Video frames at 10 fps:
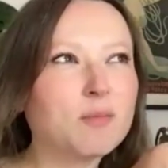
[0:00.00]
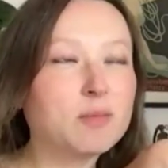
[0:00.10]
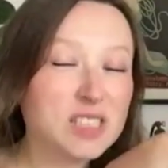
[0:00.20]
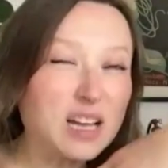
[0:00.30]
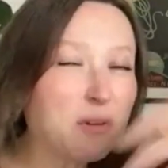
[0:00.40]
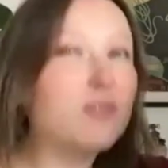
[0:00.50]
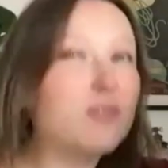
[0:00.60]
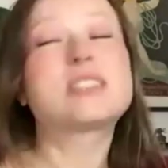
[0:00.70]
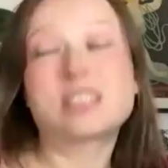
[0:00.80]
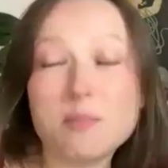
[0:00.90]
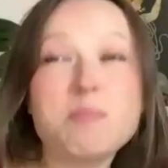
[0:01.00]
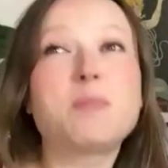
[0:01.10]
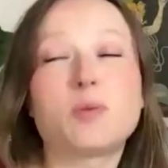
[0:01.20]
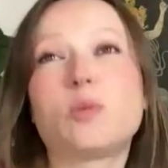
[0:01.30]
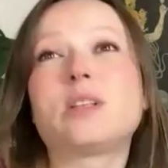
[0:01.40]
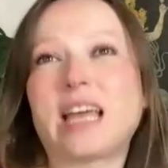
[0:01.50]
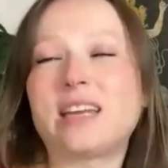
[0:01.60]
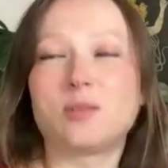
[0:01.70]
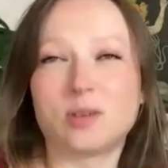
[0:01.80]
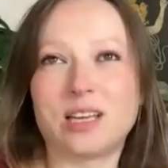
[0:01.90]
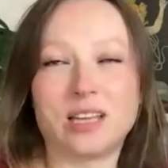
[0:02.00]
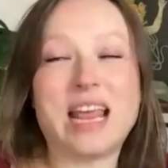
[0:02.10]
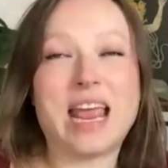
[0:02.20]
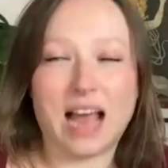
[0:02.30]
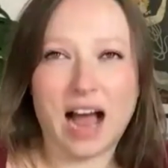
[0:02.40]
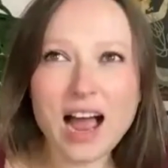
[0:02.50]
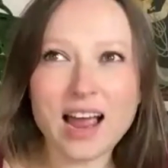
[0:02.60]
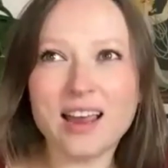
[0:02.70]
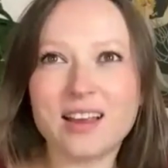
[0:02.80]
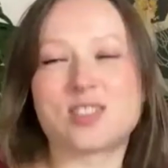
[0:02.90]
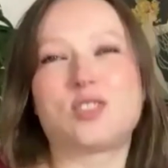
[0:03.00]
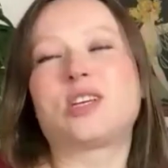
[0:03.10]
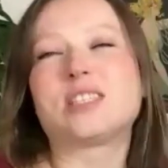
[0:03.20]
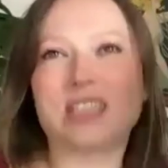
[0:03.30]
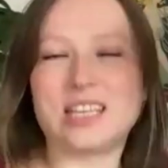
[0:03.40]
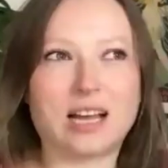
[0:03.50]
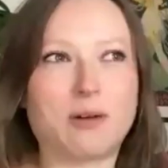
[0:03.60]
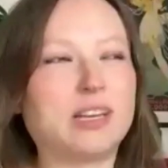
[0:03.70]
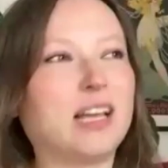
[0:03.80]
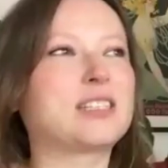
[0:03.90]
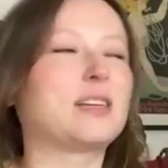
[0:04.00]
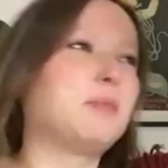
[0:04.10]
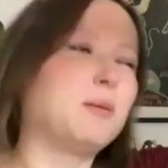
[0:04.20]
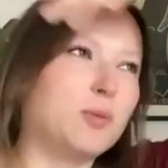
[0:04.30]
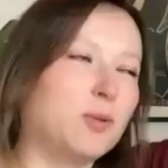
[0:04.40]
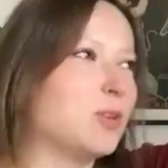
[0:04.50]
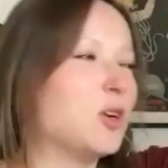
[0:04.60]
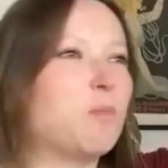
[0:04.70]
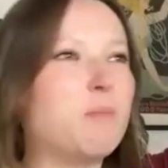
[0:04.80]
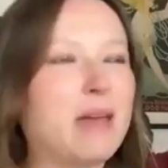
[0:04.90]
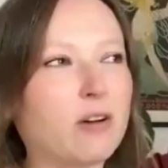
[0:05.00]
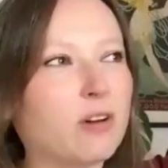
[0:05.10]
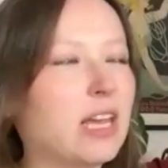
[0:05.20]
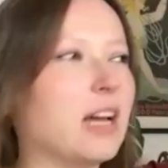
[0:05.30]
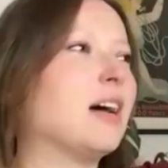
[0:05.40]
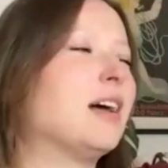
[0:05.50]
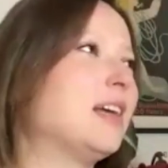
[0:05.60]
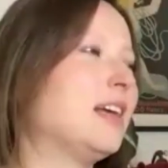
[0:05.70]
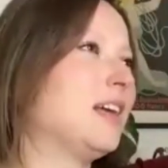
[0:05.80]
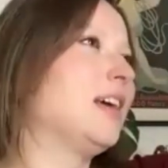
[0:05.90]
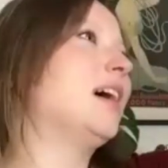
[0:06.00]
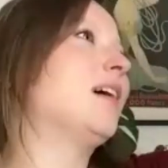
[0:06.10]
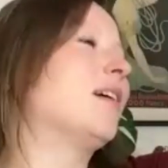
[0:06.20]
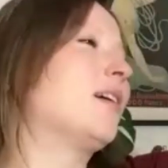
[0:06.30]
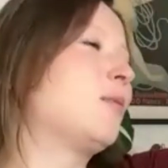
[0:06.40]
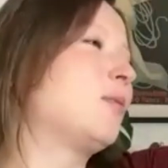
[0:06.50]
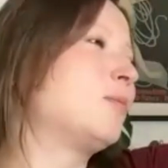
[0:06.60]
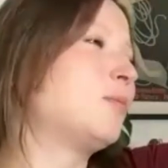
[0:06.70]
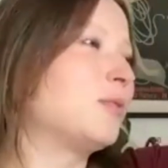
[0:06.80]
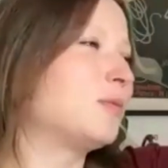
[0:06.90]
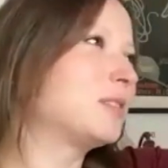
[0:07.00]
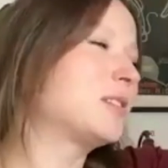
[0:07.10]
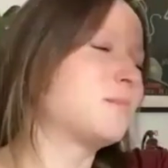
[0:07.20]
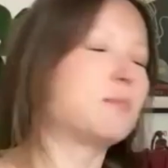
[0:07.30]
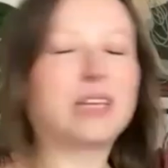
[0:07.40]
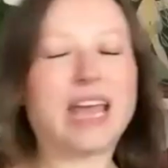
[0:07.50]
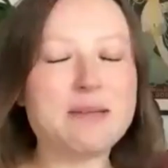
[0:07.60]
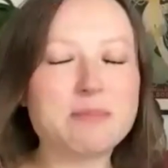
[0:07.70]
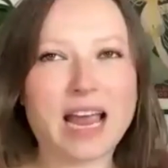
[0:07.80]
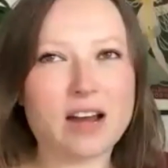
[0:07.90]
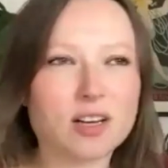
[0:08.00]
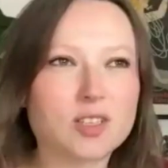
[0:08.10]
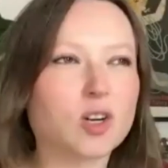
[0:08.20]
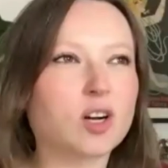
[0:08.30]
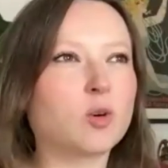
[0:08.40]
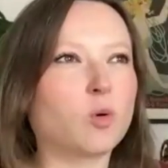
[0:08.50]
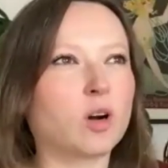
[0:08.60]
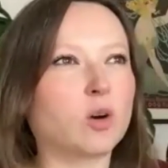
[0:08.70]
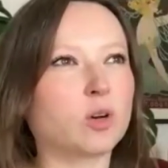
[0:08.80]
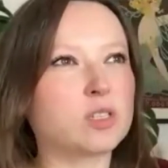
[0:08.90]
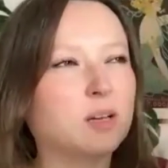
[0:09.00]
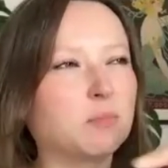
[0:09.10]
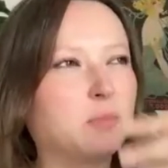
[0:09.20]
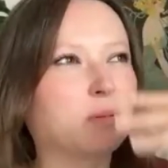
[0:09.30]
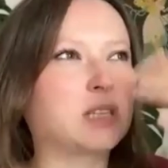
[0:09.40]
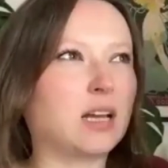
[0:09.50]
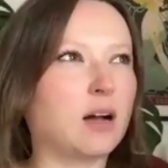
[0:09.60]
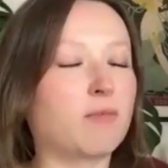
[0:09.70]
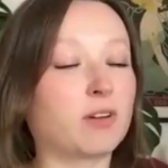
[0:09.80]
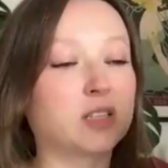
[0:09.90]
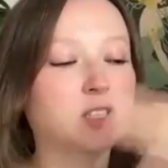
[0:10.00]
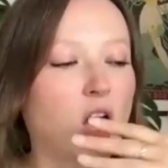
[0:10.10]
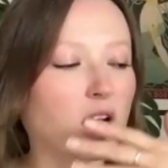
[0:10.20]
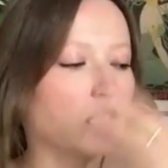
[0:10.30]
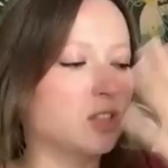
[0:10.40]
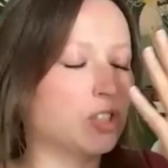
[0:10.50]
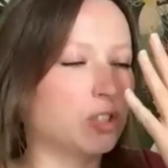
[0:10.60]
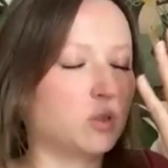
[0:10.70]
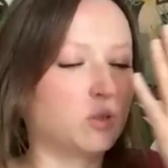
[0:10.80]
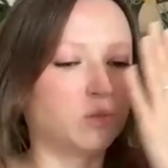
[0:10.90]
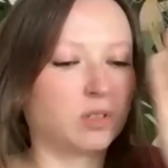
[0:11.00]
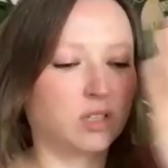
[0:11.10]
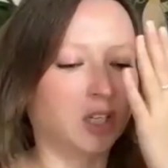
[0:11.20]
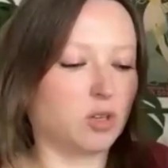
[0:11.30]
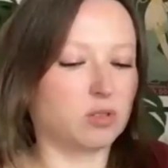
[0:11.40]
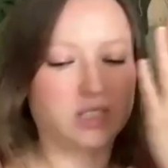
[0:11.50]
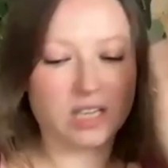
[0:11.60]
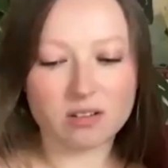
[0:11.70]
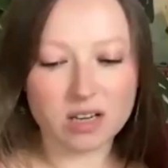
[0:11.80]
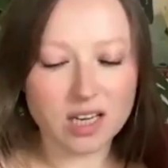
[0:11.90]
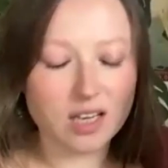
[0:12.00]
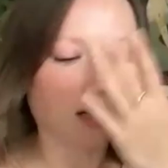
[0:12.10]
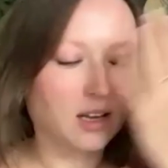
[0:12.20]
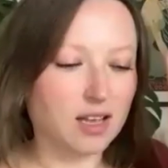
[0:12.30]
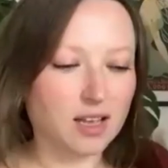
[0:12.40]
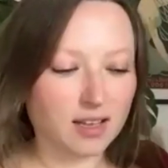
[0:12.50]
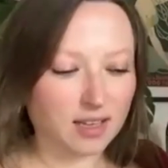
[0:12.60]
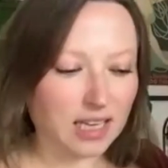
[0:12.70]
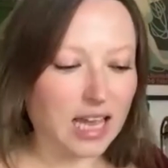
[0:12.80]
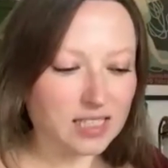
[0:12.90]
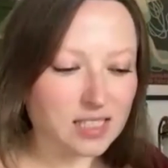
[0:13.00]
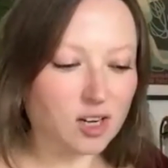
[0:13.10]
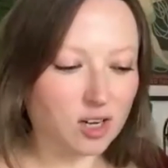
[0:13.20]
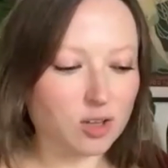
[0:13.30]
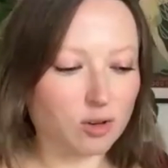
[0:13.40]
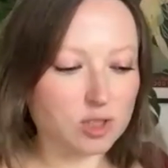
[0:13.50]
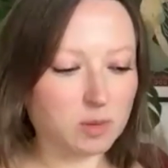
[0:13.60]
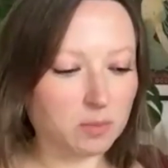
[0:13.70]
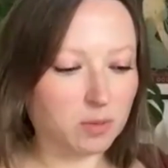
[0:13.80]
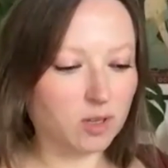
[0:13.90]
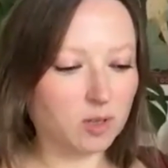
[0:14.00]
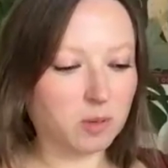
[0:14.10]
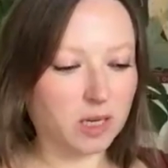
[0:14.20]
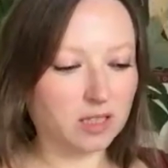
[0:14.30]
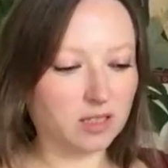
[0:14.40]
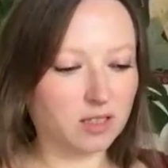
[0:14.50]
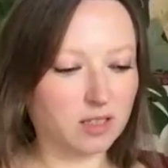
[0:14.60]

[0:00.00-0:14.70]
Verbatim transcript: some of it, some people will get it in A I, because you can see it nowadays that people, you know, marry a, uh, some game character, or or some people take comfort in talking to, you know, Siri. Yes, there are those people, but